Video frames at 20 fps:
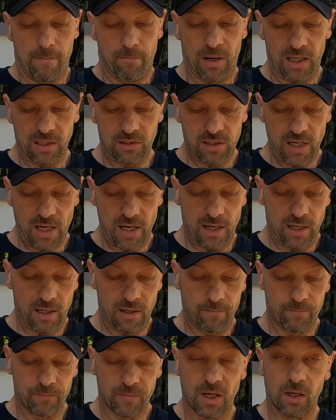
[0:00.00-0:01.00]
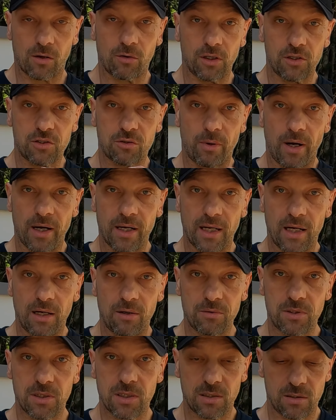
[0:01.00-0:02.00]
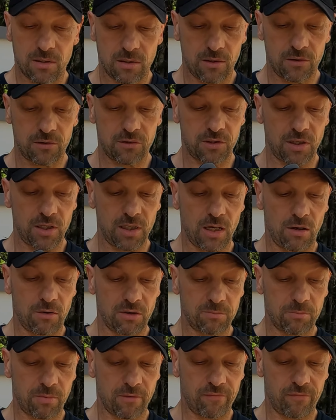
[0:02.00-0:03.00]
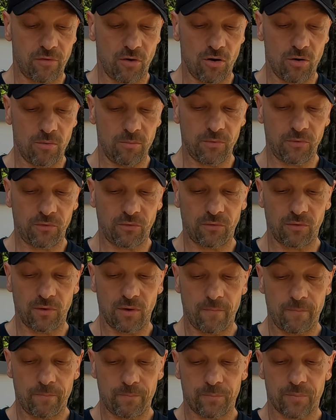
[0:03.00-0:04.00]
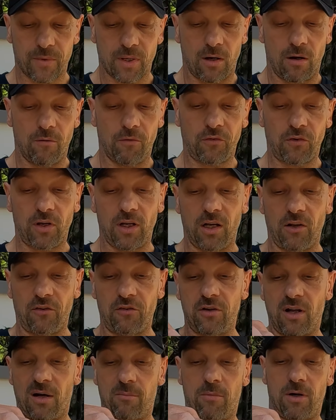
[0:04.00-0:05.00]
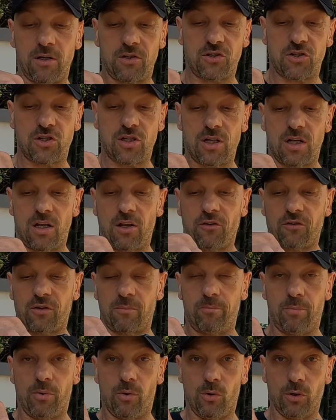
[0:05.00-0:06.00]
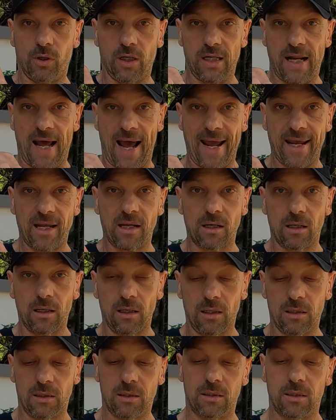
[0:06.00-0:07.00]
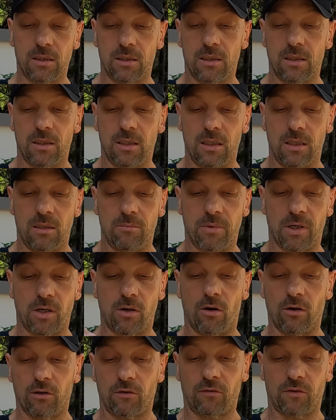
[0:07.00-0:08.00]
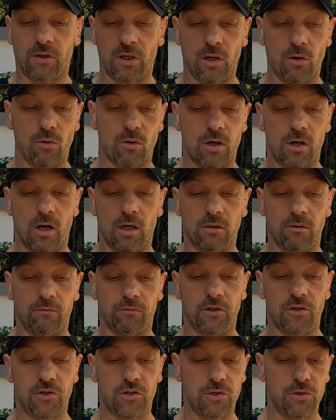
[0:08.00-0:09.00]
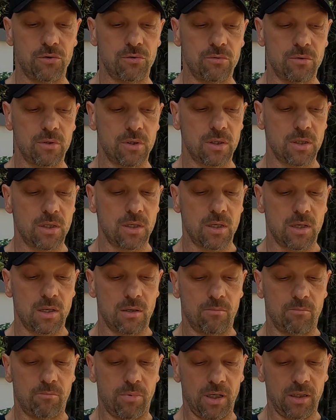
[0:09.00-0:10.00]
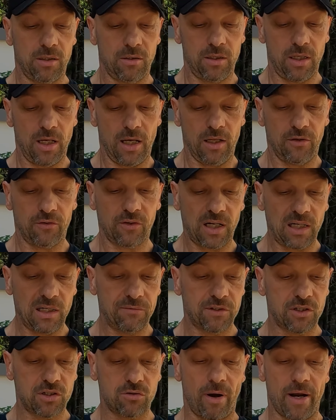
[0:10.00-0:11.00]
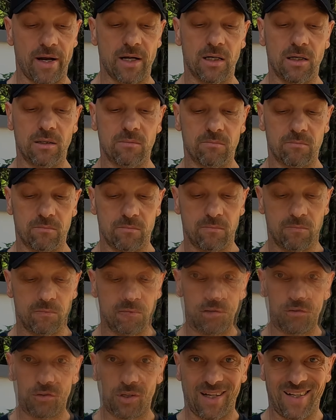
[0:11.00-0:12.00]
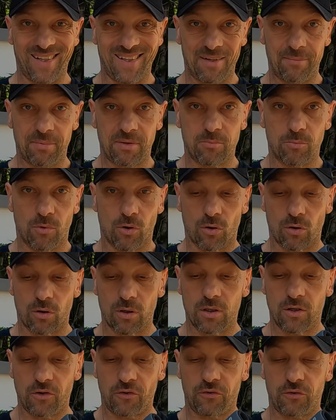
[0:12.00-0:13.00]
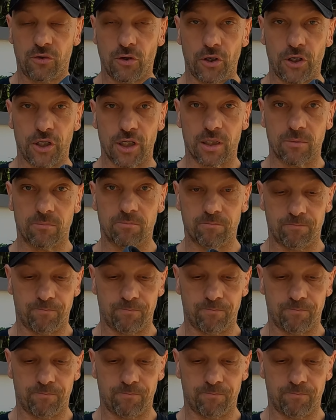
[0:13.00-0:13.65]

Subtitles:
But yeah, I'm gonna try it out, see how it performs. Obviously there's not much support in the ankle because of the low cut of the shoe. But yeah, it's kind of a trainer, just a little bit more sturdier